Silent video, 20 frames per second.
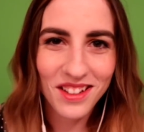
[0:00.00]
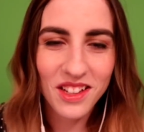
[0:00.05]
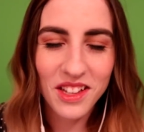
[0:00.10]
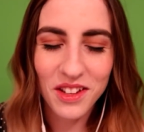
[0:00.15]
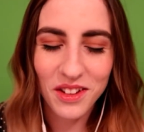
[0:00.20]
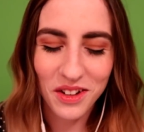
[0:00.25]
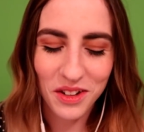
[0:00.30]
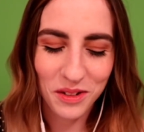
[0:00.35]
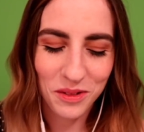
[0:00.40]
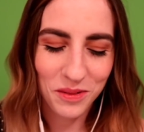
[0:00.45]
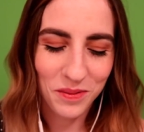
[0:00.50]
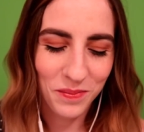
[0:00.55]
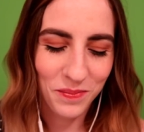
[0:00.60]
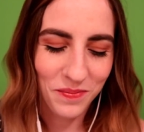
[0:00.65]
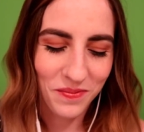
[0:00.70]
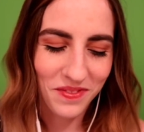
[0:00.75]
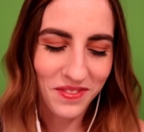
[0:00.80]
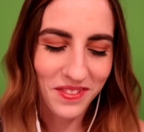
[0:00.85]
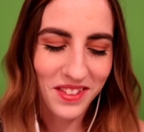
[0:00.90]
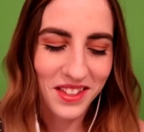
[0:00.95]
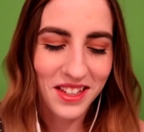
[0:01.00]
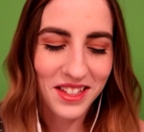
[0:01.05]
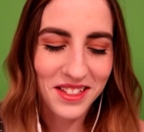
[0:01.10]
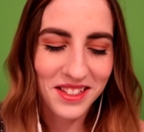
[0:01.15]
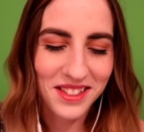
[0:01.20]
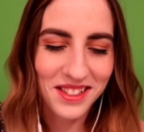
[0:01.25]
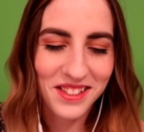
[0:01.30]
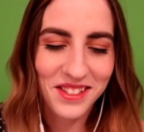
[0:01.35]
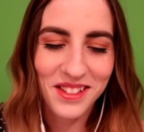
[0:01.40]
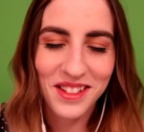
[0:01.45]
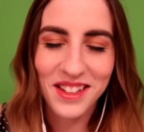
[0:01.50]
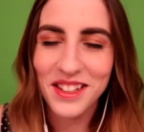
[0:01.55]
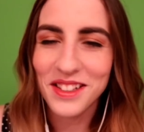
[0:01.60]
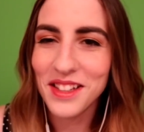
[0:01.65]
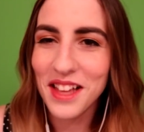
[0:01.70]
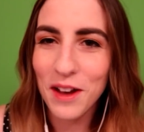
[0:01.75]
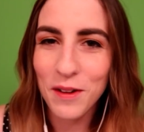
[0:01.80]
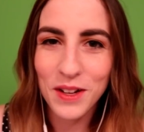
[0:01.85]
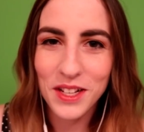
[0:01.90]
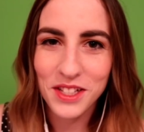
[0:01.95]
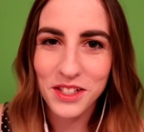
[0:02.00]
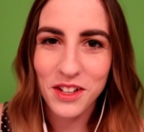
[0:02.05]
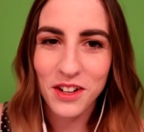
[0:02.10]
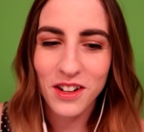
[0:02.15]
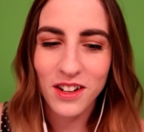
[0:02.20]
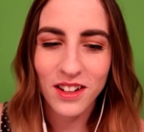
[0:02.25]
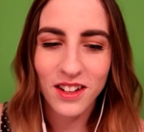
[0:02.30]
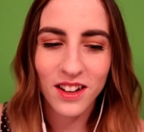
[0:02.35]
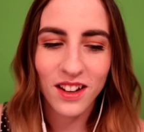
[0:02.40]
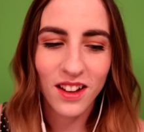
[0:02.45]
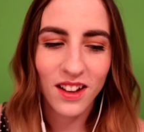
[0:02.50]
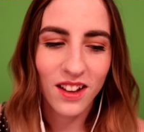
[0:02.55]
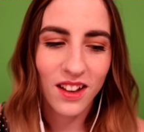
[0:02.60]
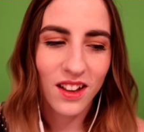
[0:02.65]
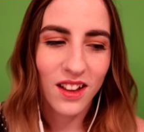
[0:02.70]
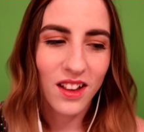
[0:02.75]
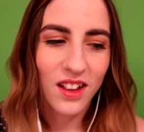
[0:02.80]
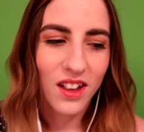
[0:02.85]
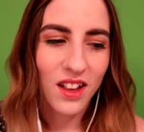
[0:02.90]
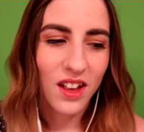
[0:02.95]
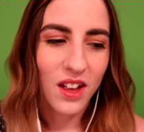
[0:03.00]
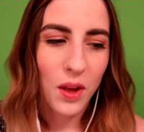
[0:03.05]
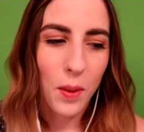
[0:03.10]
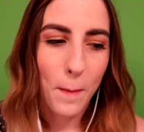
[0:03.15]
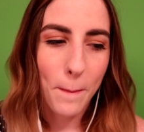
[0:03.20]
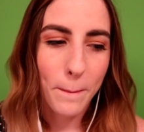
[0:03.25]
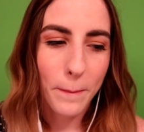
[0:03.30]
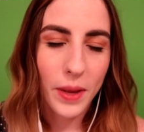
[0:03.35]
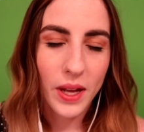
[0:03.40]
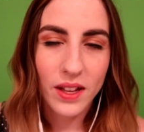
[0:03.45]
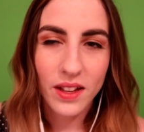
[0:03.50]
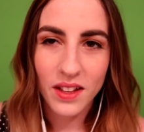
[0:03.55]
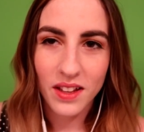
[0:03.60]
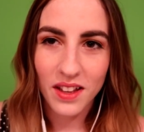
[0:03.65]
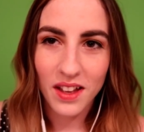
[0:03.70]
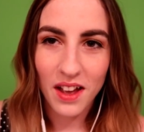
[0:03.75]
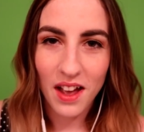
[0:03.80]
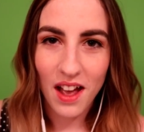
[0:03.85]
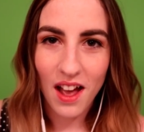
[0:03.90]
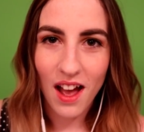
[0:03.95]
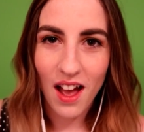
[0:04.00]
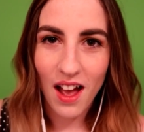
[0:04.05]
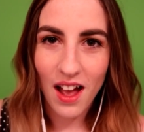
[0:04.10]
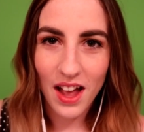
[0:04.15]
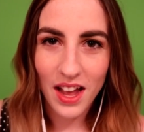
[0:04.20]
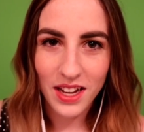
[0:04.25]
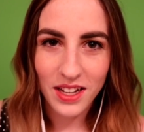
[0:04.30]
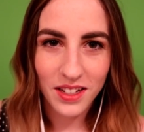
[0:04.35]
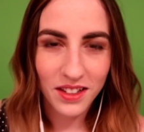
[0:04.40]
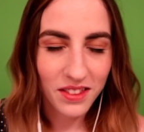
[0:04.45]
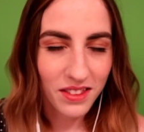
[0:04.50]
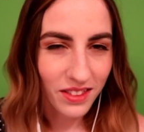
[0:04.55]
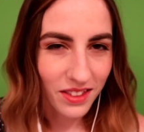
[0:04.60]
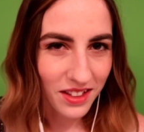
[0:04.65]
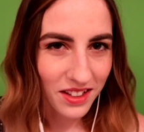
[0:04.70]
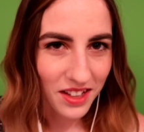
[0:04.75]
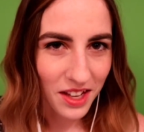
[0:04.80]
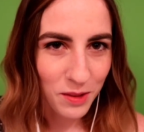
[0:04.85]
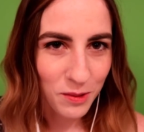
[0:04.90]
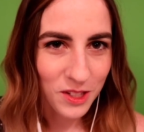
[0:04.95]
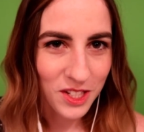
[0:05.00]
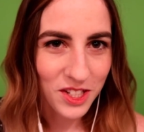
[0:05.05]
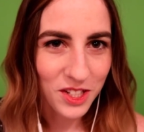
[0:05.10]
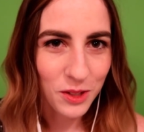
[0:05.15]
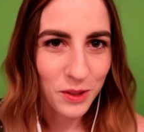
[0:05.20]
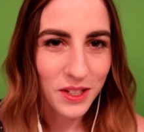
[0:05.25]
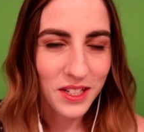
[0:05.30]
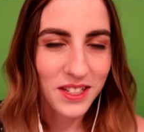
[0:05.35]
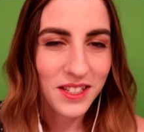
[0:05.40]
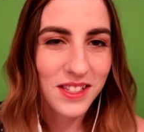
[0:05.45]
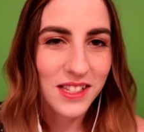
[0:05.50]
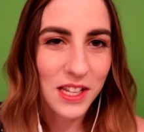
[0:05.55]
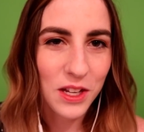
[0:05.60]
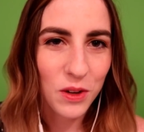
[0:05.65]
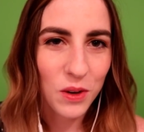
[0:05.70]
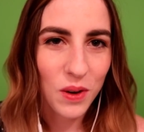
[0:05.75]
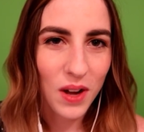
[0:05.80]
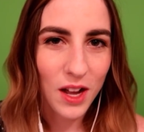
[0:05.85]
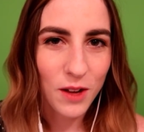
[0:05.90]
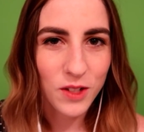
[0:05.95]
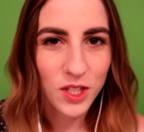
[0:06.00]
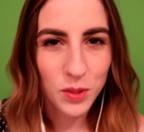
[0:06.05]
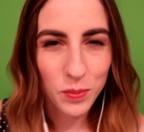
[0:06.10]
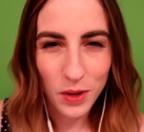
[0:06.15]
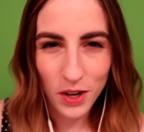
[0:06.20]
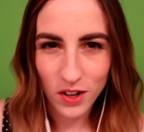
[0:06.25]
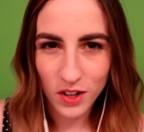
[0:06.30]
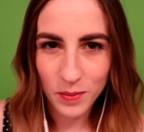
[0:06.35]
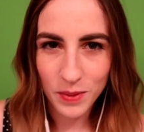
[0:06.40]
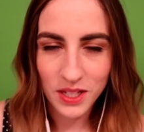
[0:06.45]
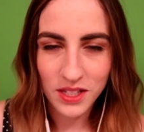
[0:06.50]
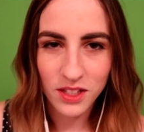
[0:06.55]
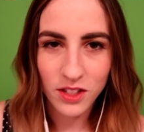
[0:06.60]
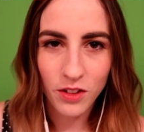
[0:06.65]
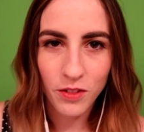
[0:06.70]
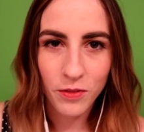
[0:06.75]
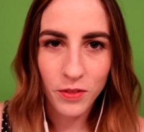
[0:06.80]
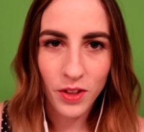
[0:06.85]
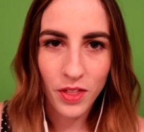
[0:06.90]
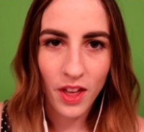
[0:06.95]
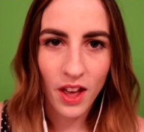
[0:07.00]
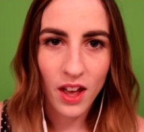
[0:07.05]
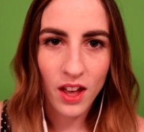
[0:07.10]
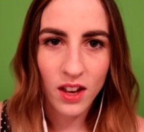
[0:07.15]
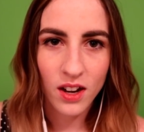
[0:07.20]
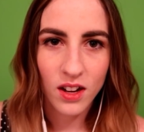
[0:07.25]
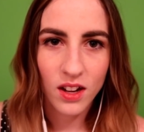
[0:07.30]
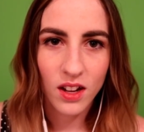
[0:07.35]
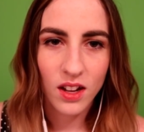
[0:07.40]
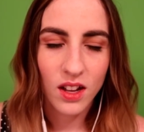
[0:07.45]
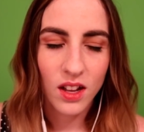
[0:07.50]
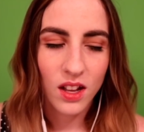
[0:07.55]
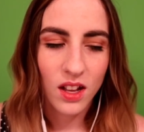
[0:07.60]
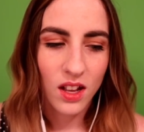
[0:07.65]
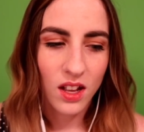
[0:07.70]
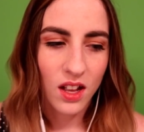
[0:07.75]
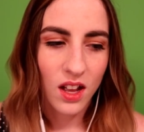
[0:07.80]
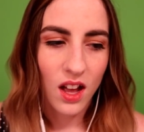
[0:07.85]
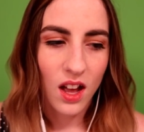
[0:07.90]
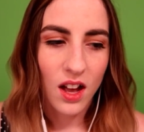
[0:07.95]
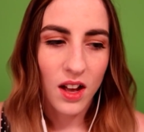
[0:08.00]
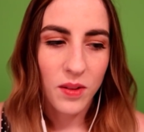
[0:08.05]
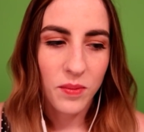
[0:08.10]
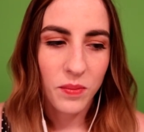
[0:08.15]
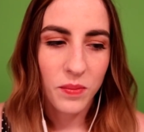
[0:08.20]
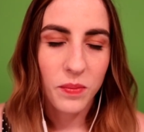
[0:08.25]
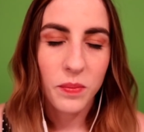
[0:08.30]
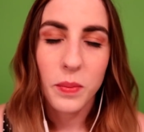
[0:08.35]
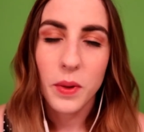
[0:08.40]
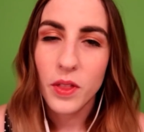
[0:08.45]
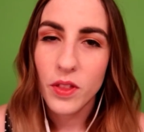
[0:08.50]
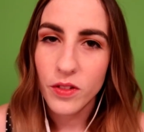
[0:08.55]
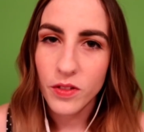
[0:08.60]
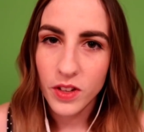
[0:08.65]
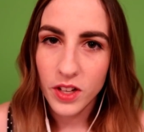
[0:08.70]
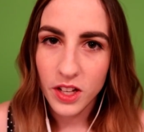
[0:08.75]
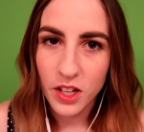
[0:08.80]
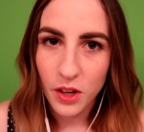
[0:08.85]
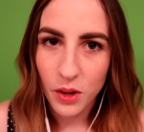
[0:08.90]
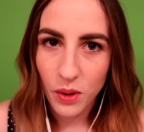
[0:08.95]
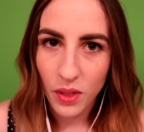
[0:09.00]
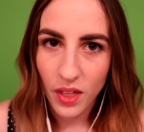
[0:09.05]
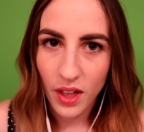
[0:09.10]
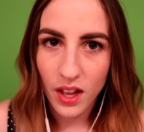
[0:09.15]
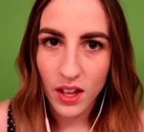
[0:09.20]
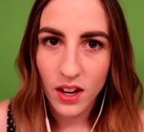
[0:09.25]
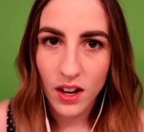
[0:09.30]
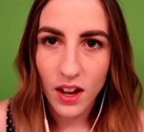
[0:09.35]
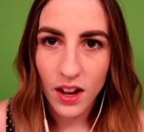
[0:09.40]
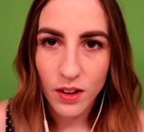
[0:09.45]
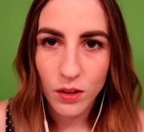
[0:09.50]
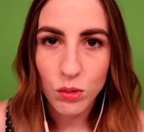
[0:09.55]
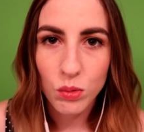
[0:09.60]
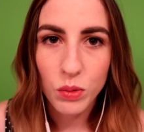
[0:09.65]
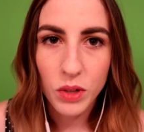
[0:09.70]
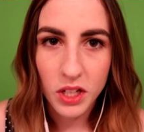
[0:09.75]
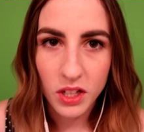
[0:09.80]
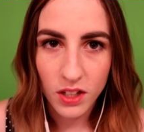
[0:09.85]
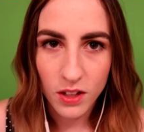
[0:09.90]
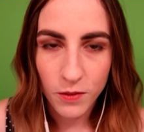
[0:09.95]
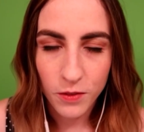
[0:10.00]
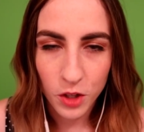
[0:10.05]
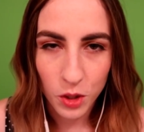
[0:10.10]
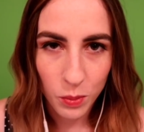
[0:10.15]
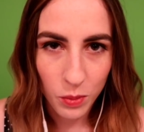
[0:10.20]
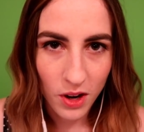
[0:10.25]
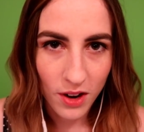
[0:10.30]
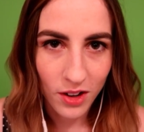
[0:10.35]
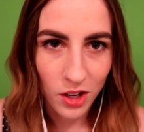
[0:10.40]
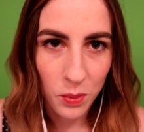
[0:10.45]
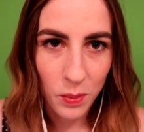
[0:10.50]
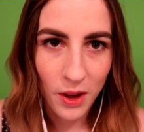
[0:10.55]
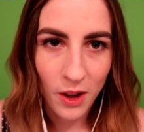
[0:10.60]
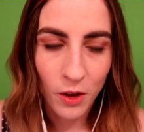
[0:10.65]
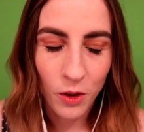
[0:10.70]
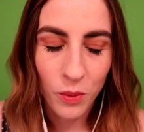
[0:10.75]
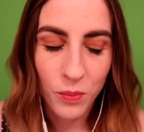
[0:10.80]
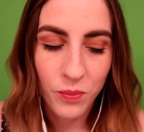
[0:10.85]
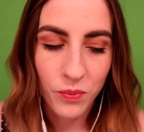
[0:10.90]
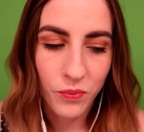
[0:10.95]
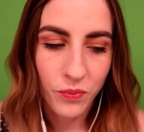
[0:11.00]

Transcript: you know, it's how I started. But I didn't think I would do it, so I was proud of myself for that. But the video that I really feel proud about